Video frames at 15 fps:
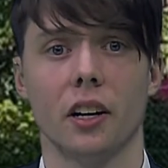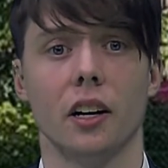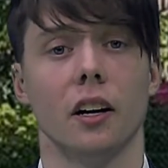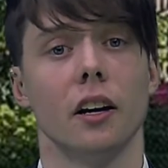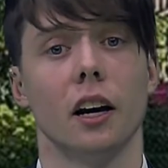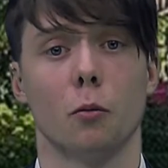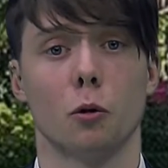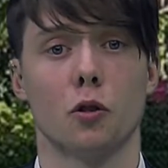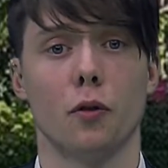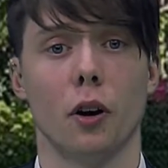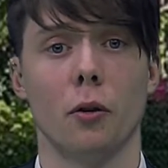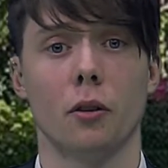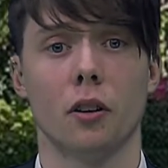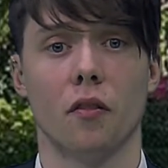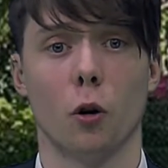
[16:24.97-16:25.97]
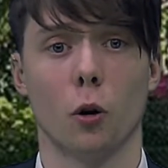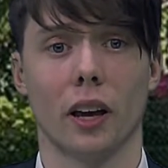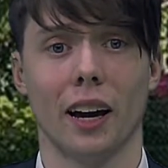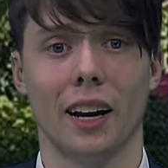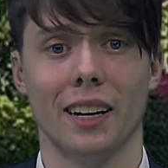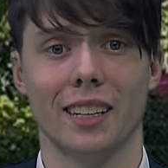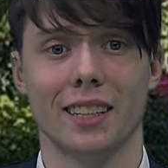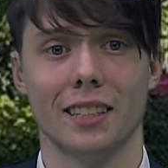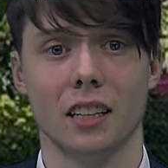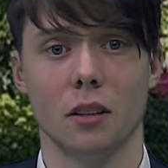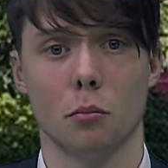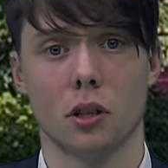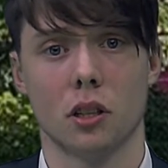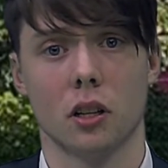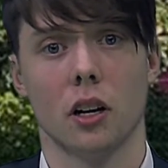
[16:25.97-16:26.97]
It was found in volcanic
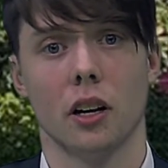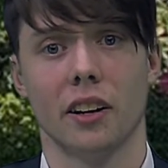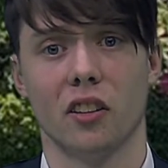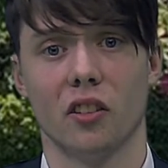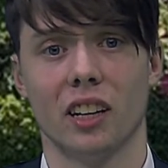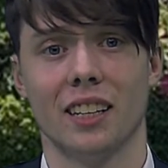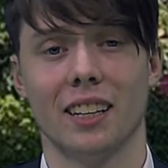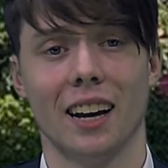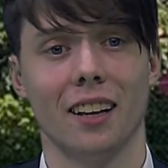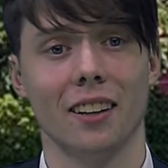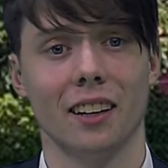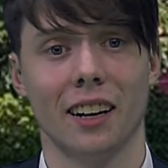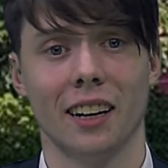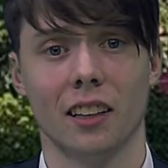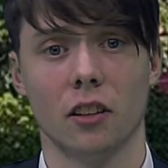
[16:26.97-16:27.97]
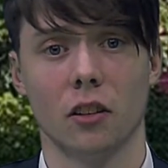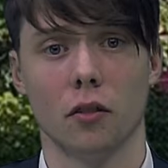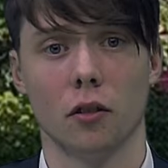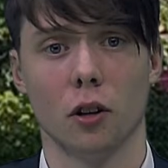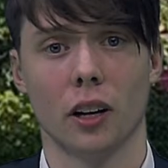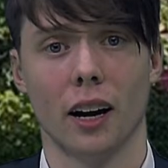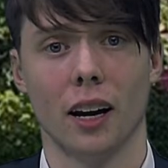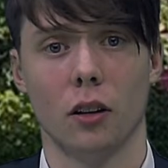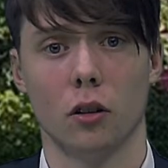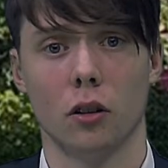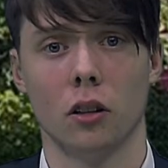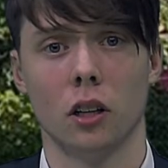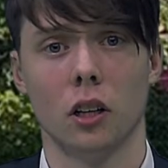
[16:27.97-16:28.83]
seeps near the Italian island of Vulcano,